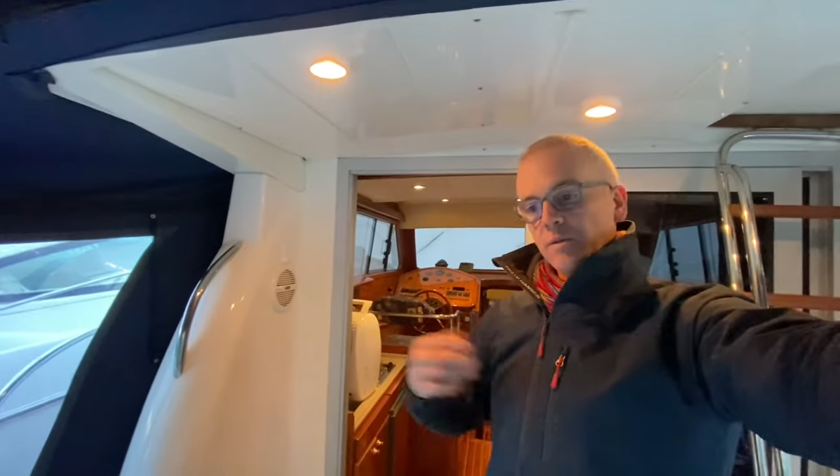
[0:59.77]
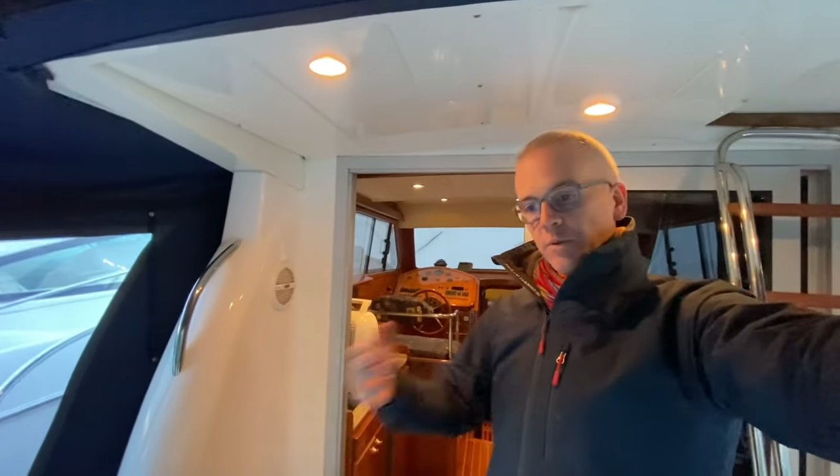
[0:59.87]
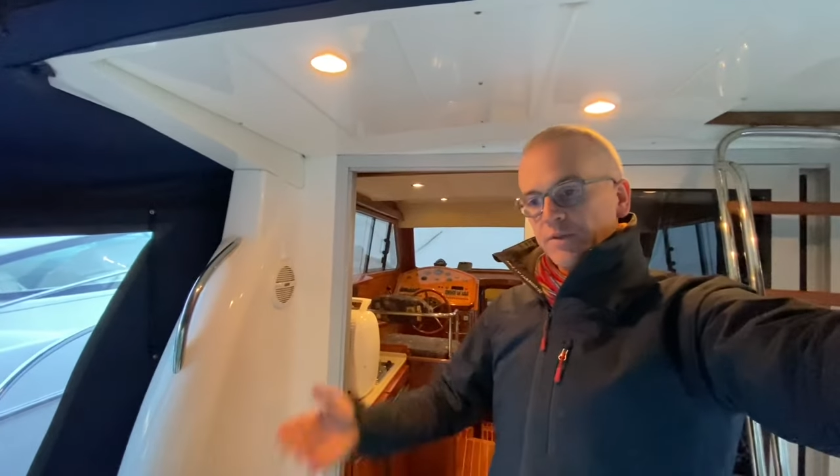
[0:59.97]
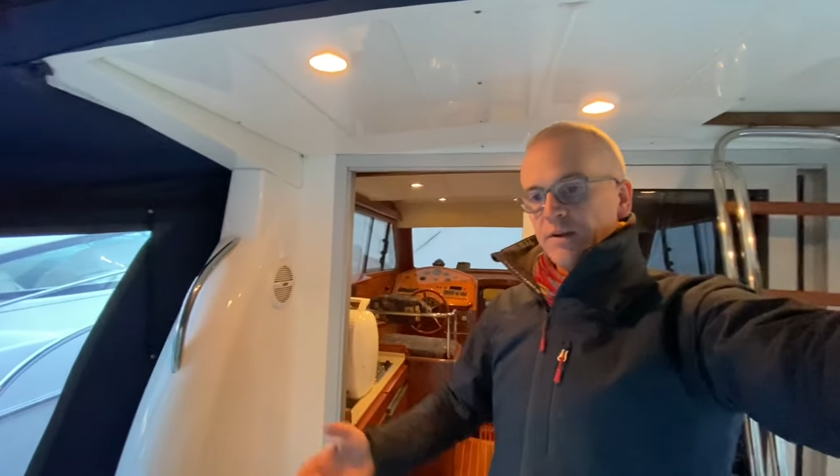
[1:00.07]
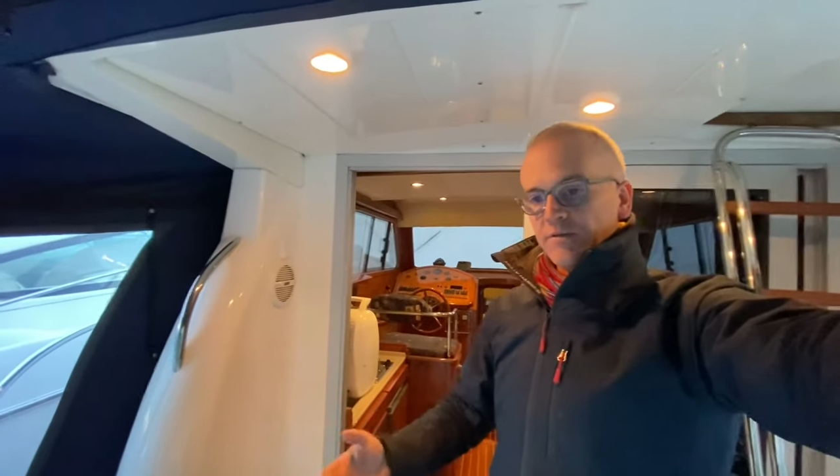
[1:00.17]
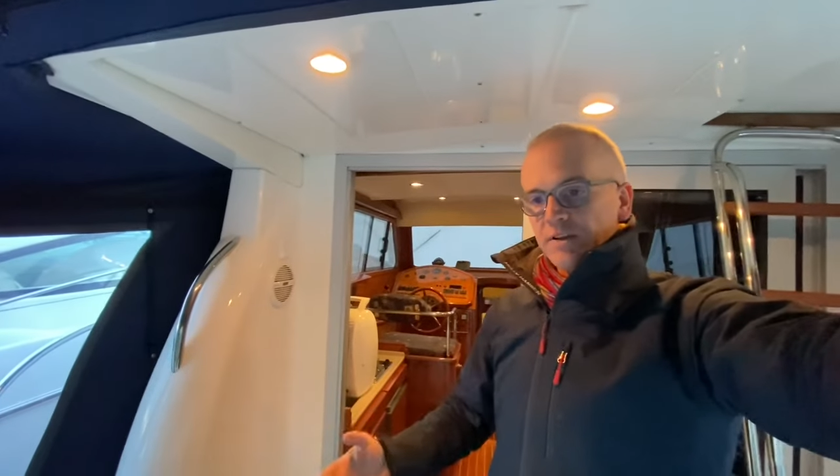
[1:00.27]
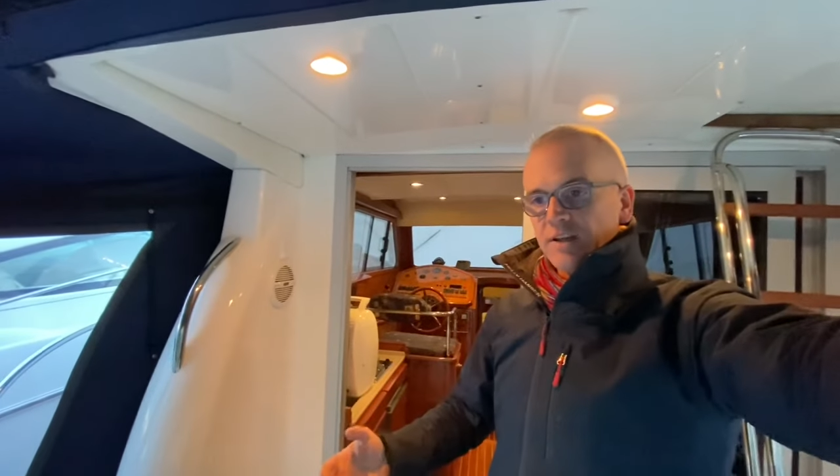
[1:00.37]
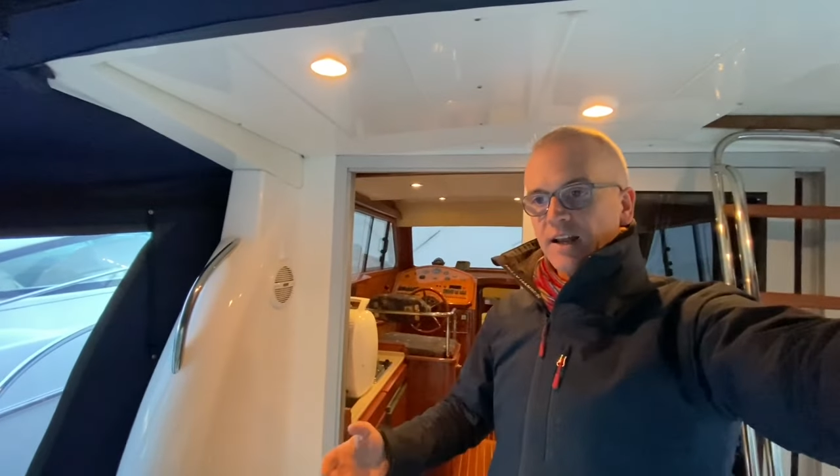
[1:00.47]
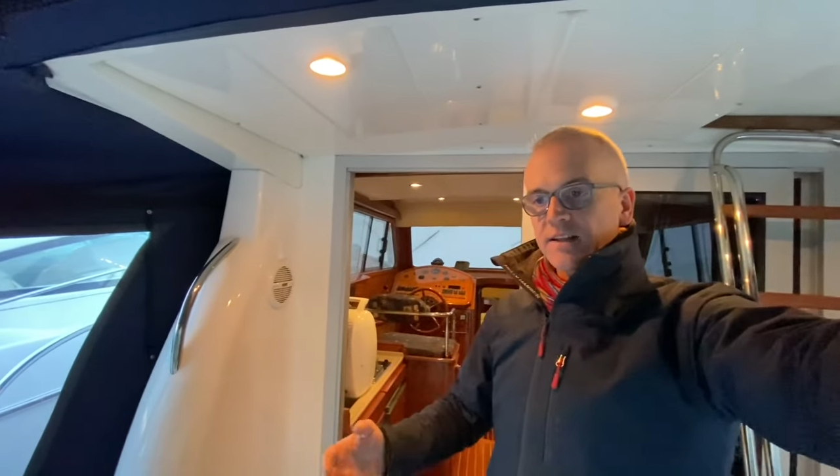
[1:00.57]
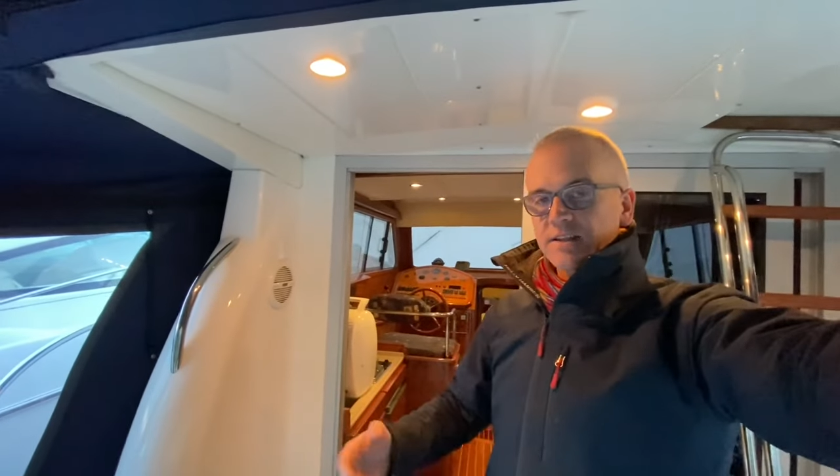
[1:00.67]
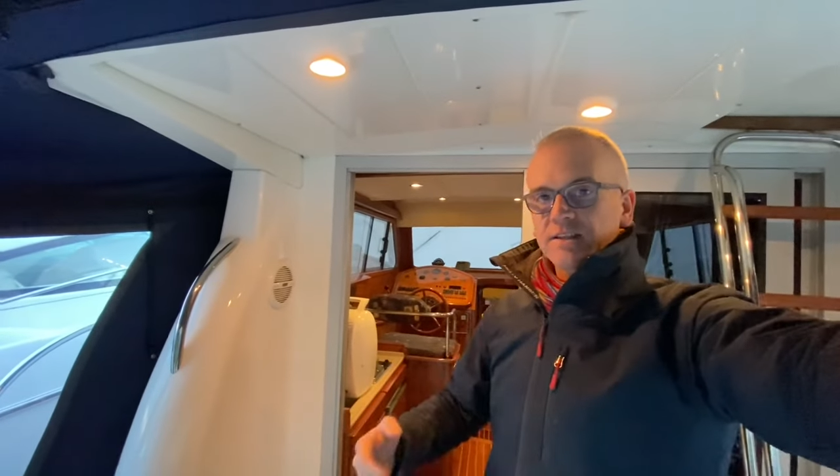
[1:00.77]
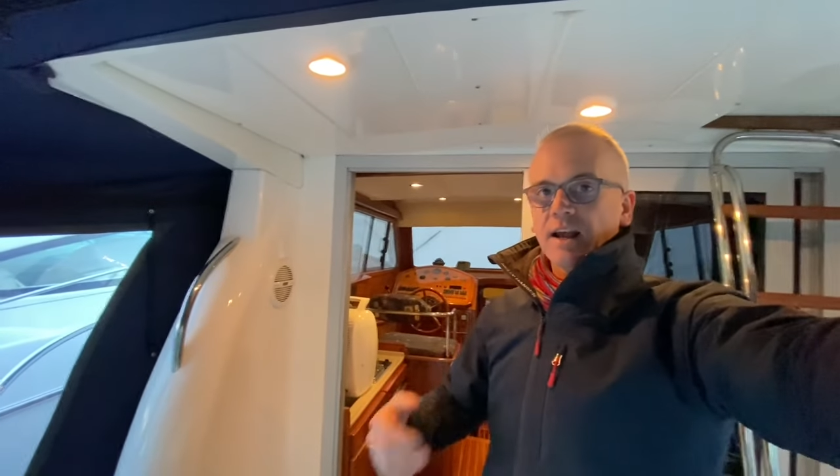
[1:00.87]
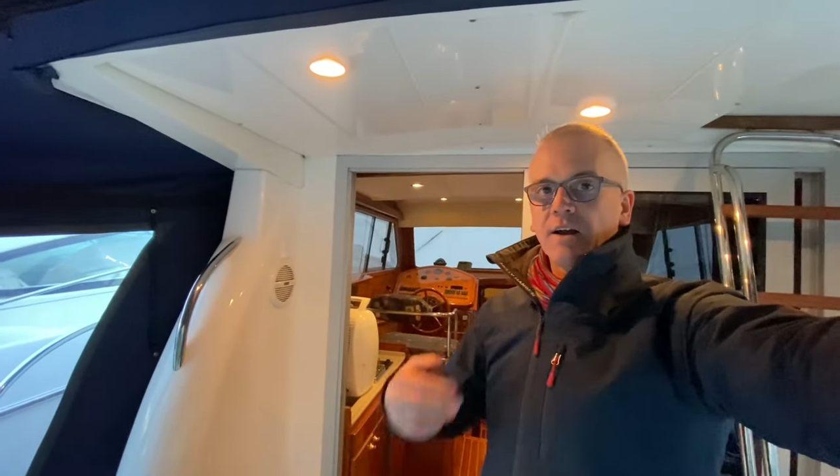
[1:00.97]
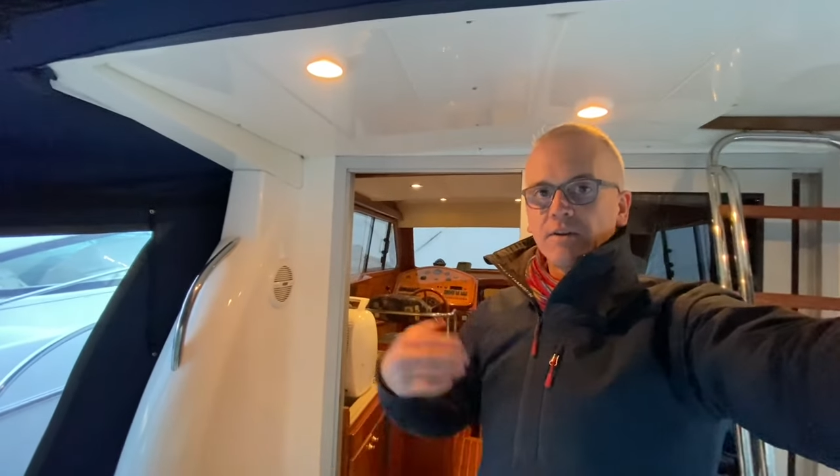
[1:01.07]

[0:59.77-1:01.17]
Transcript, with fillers: but they've decided to sell.